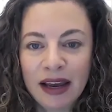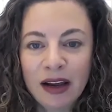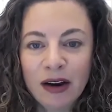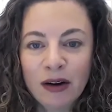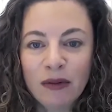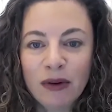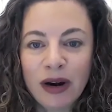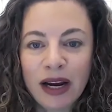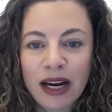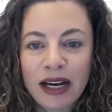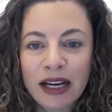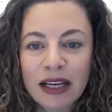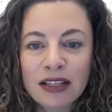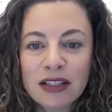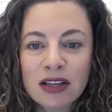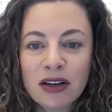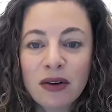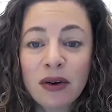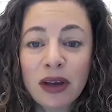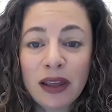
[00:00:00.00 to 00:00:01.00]
right? And
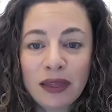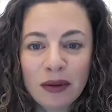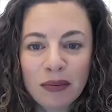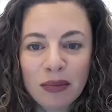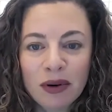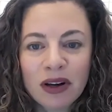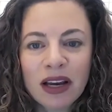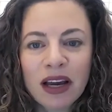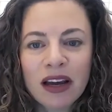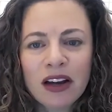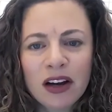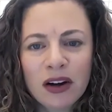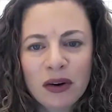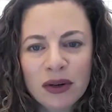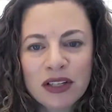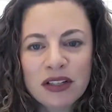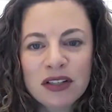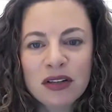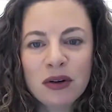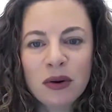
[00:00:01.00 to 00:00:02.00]
so in the book, I go
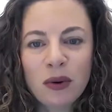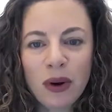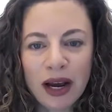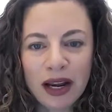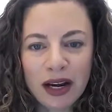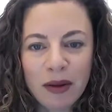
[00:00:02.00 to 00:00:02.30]
into quite